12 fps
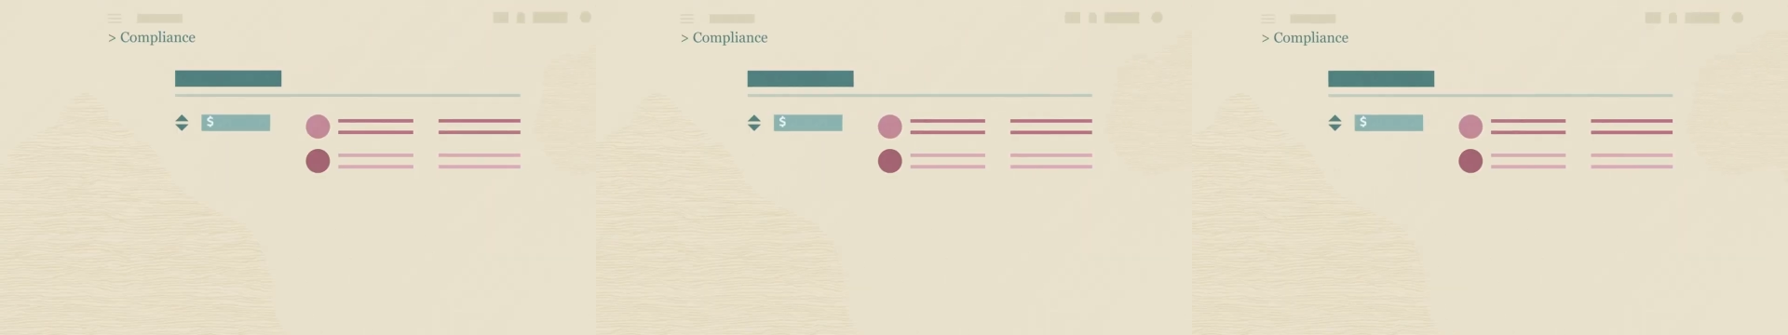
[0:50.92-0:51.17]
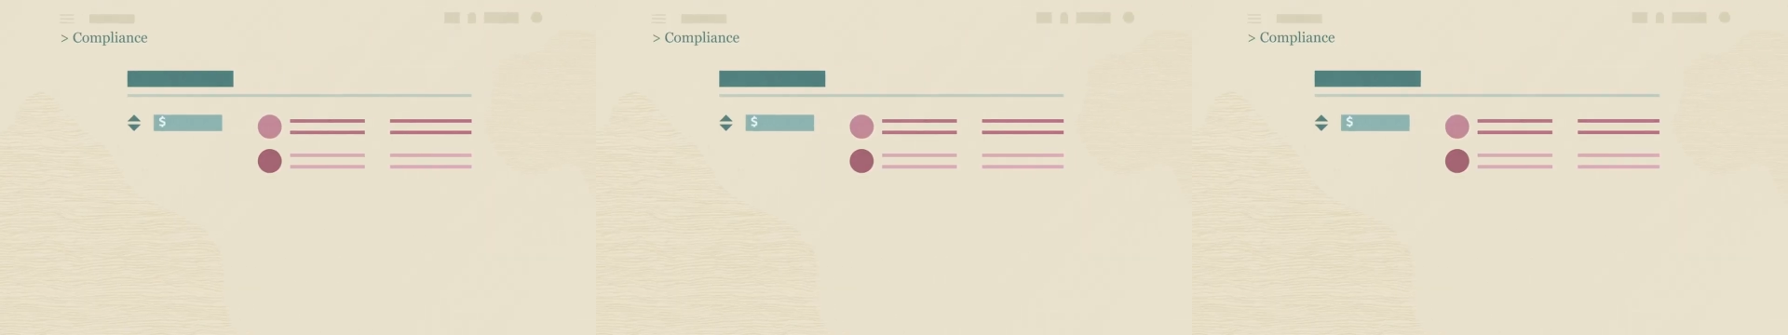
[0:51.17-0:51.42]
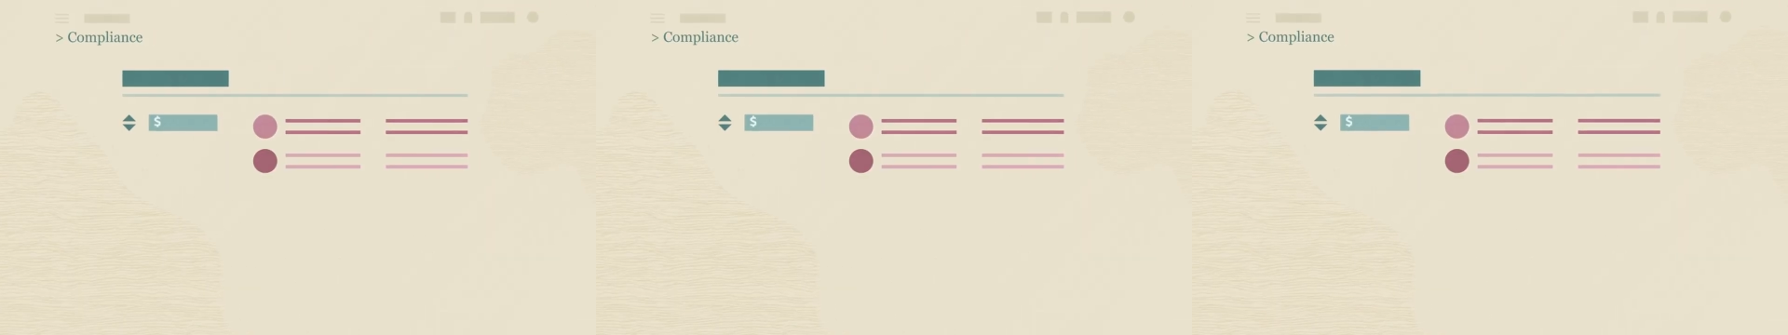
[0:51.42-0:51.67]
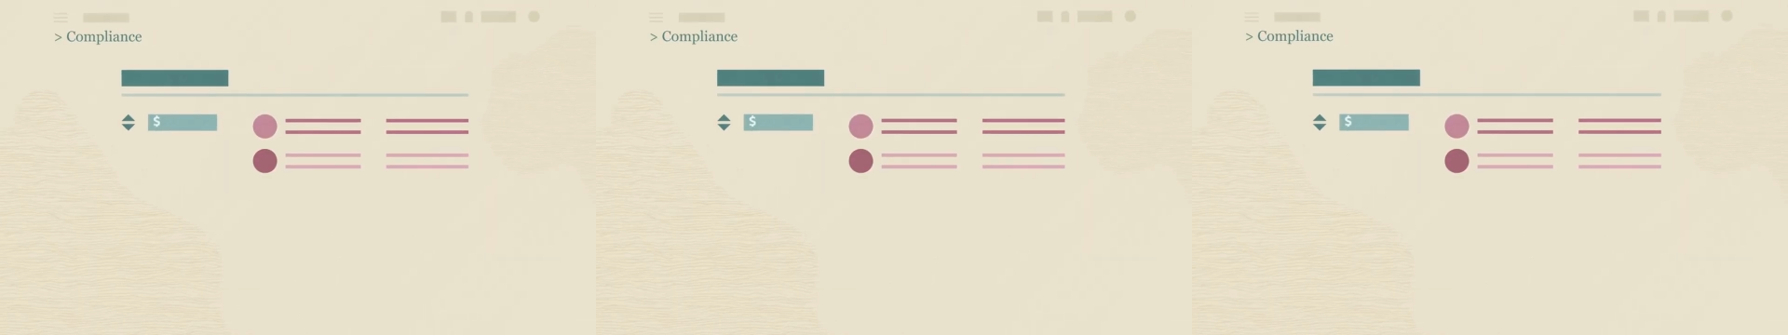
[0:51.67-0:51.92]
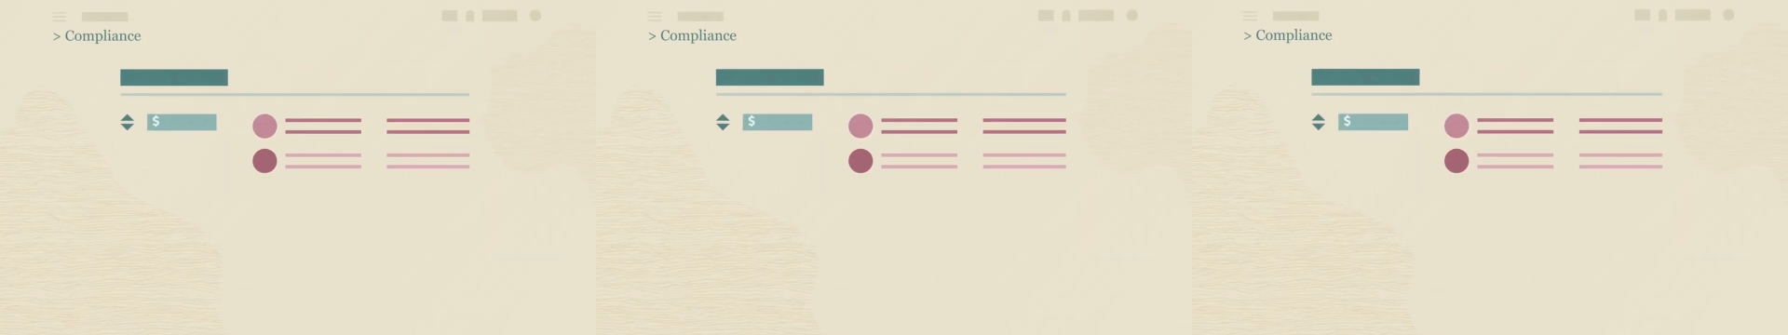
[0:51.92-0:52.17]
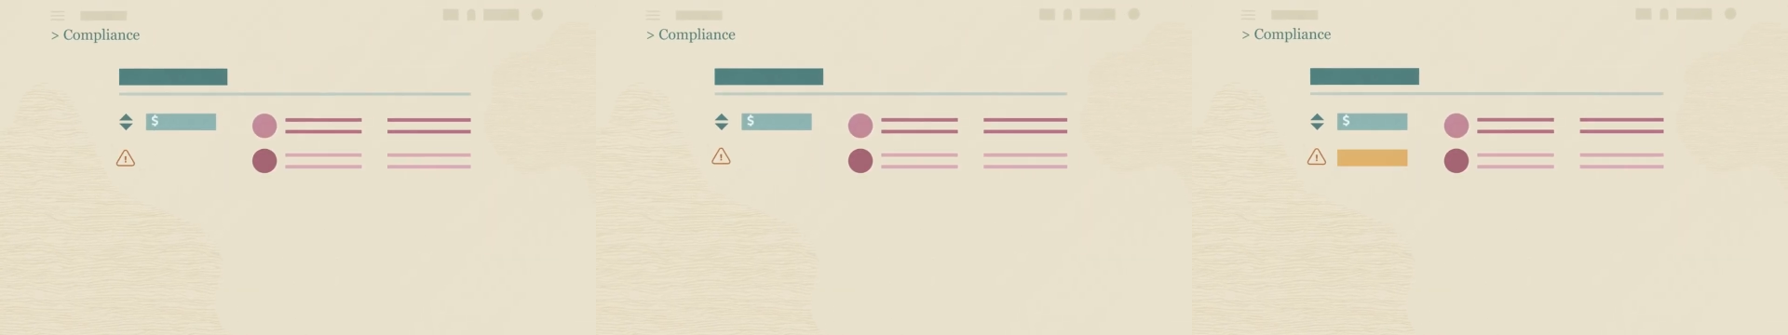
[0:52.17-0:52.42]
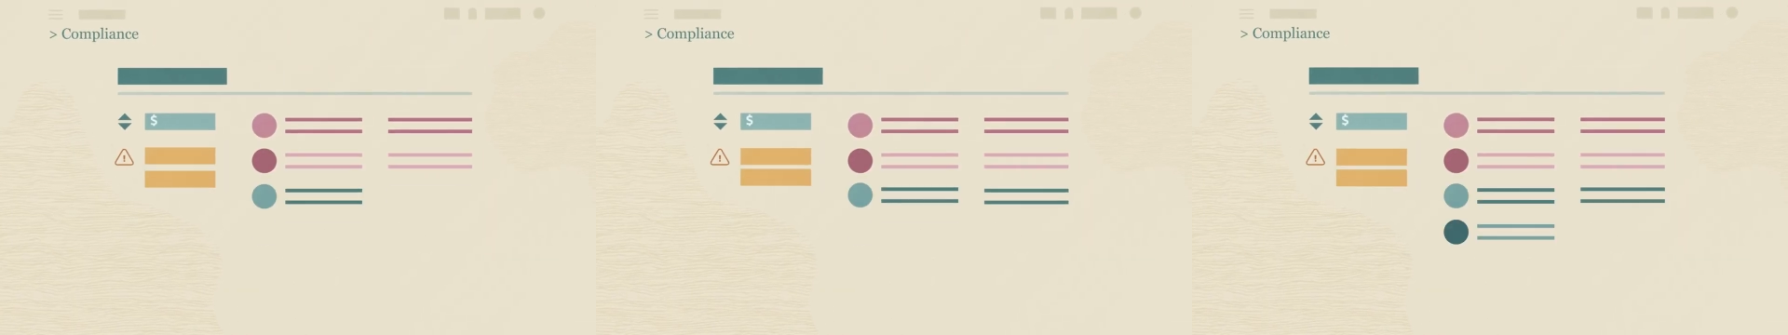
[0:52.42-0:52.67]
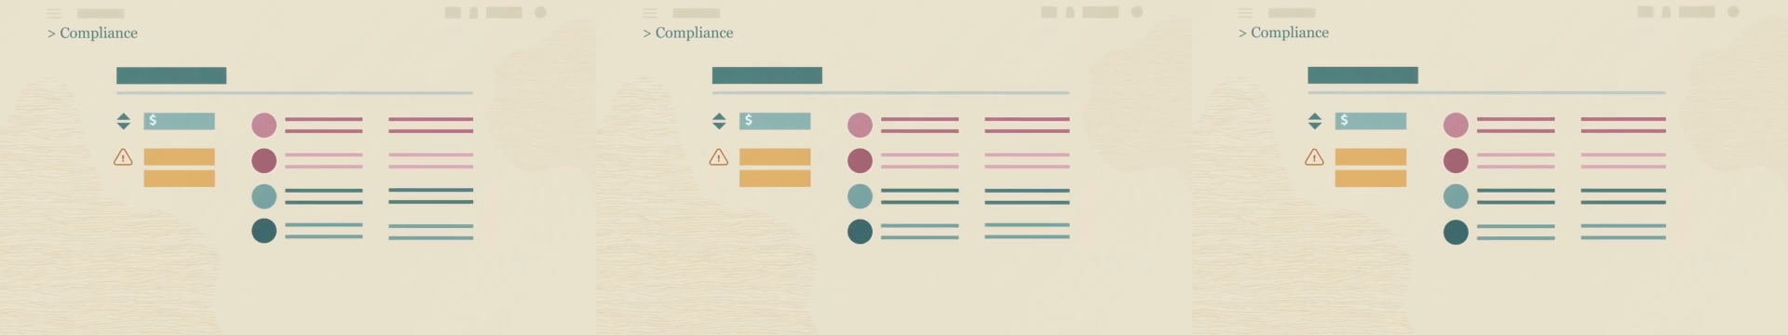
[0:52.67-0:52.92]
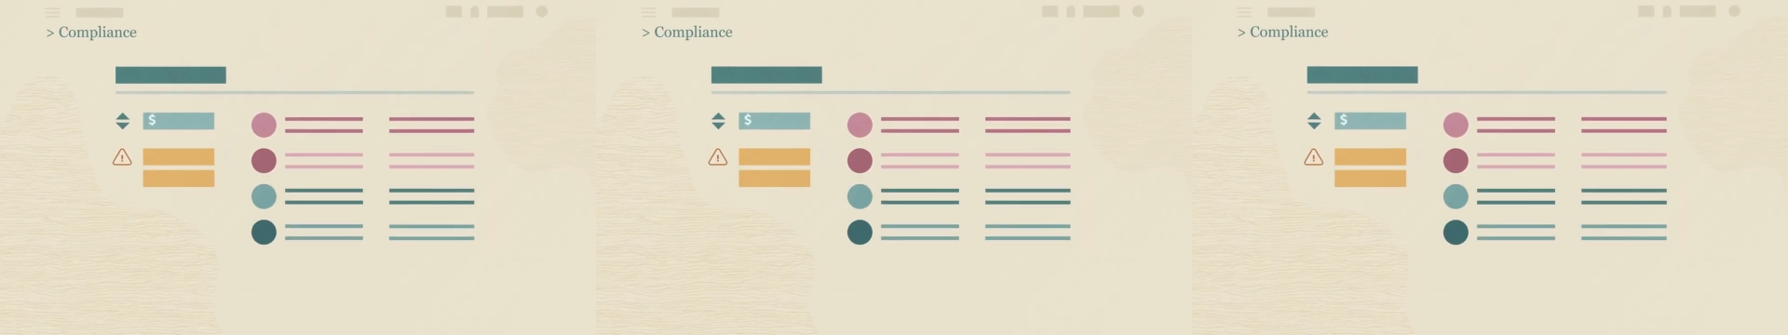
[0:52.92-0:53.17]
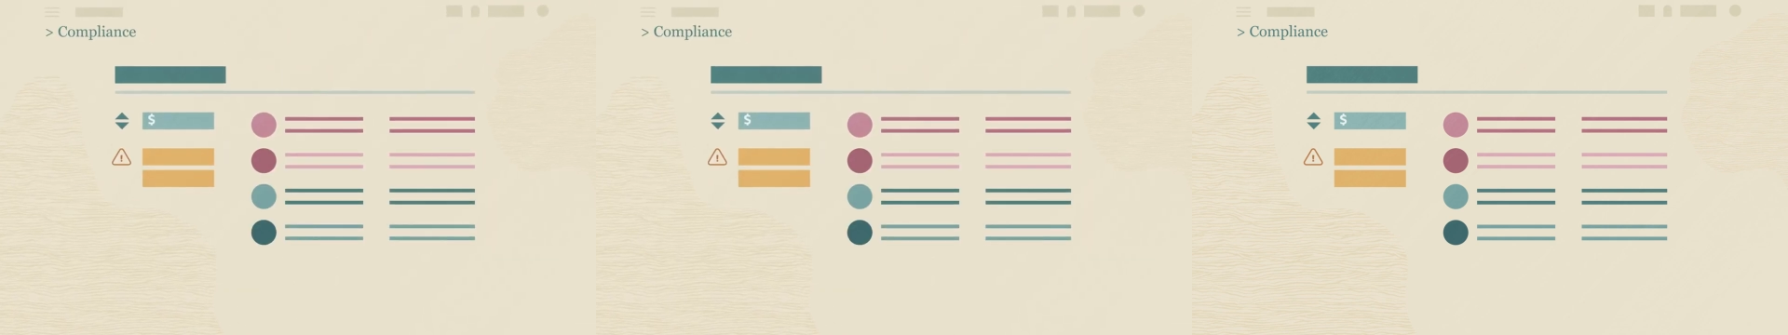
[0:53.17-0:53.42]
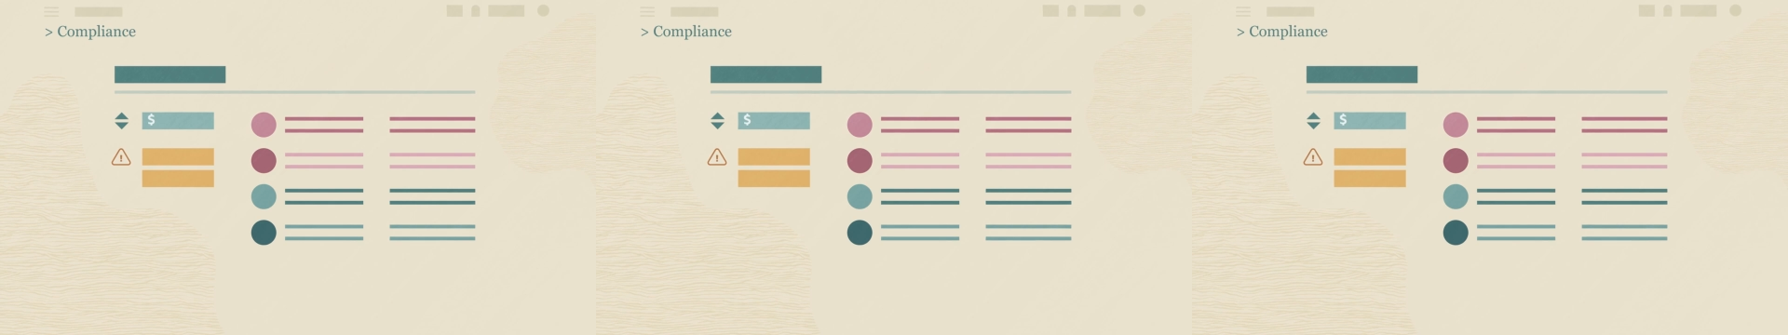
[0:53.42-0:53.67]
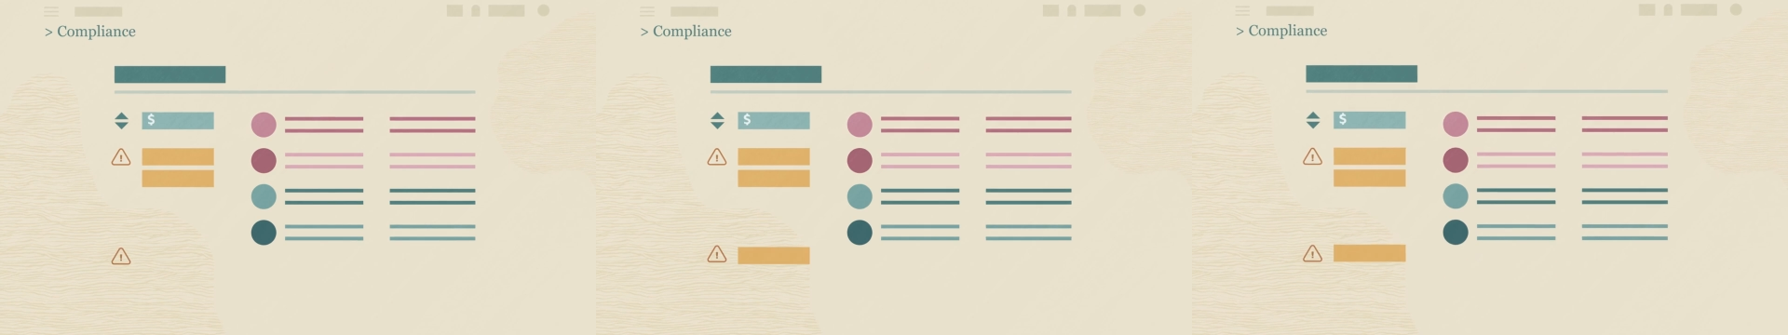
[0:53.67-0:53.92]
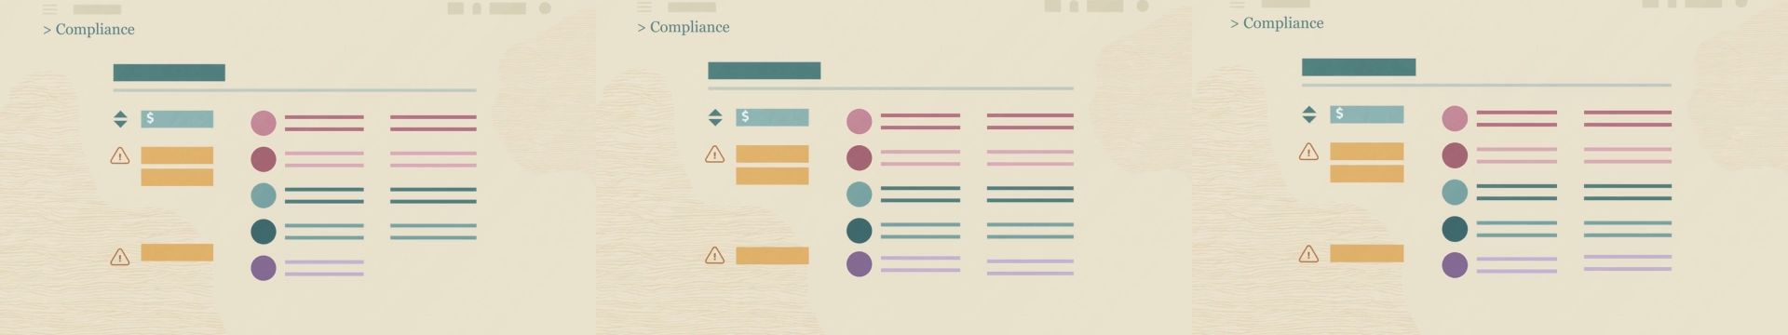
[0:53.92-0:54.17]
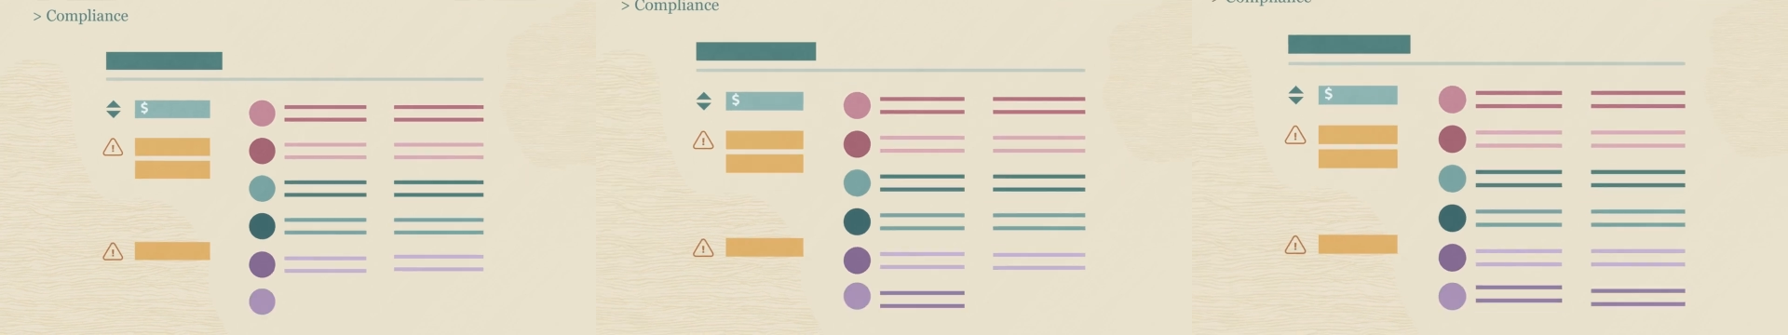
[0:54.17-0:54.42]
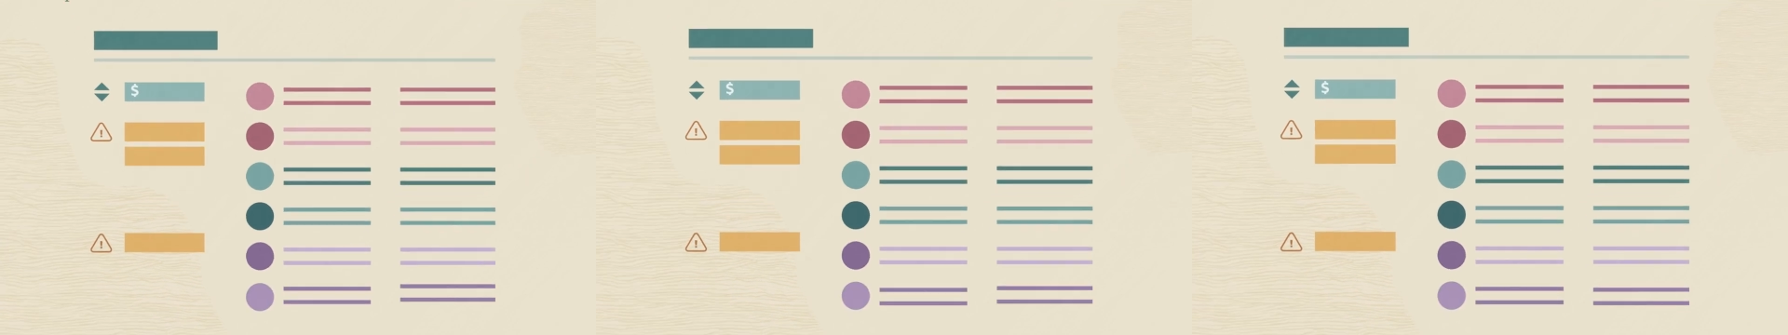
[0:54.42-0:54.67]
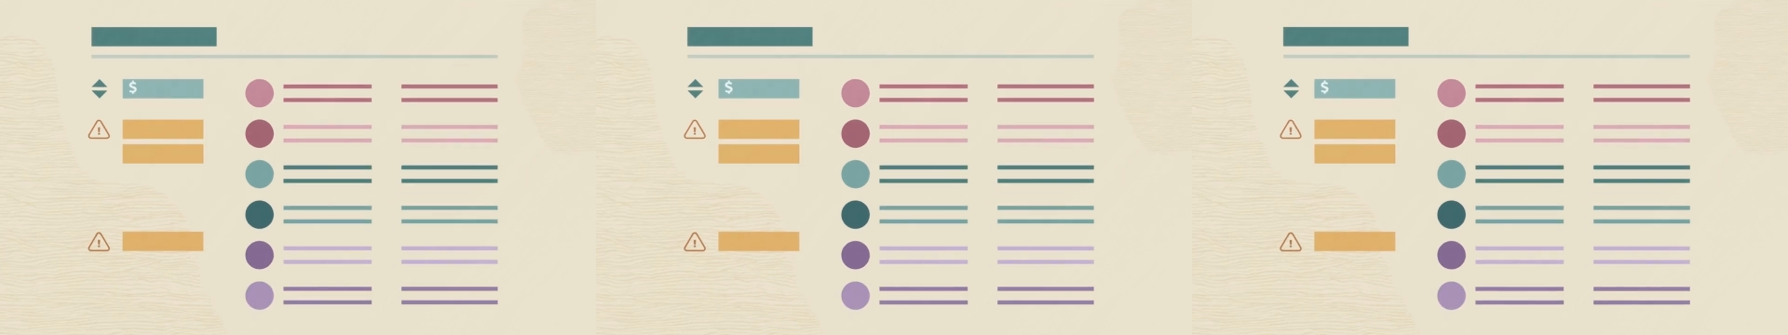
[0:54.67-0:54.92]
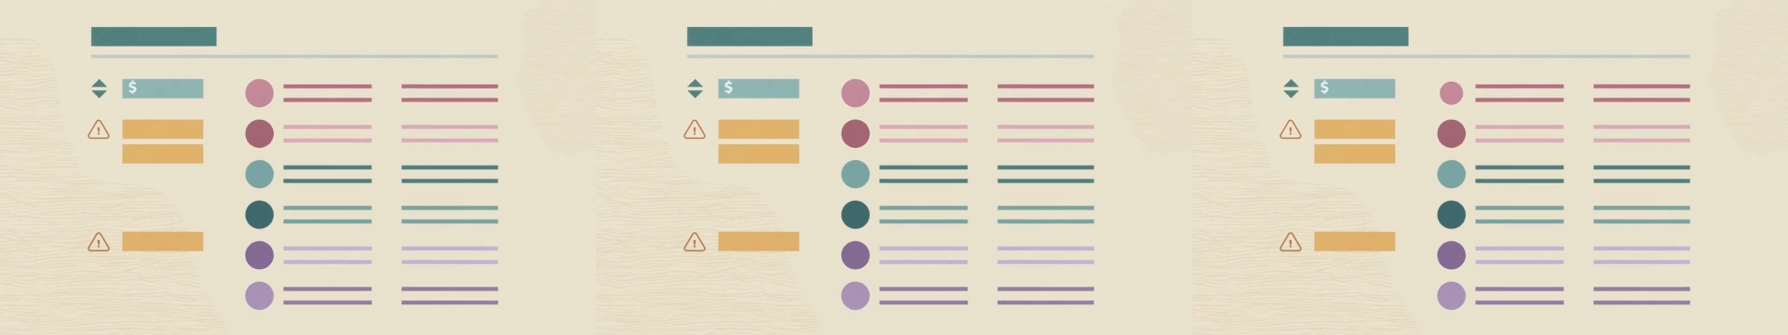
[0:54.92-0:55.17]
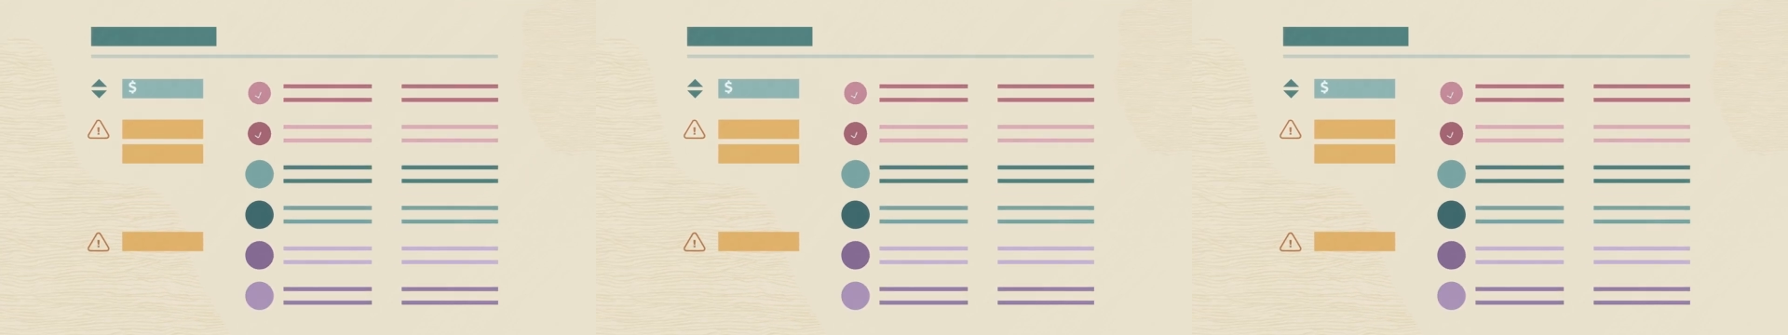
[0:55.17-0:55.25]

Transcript: No face is visible, so there are no lips to read.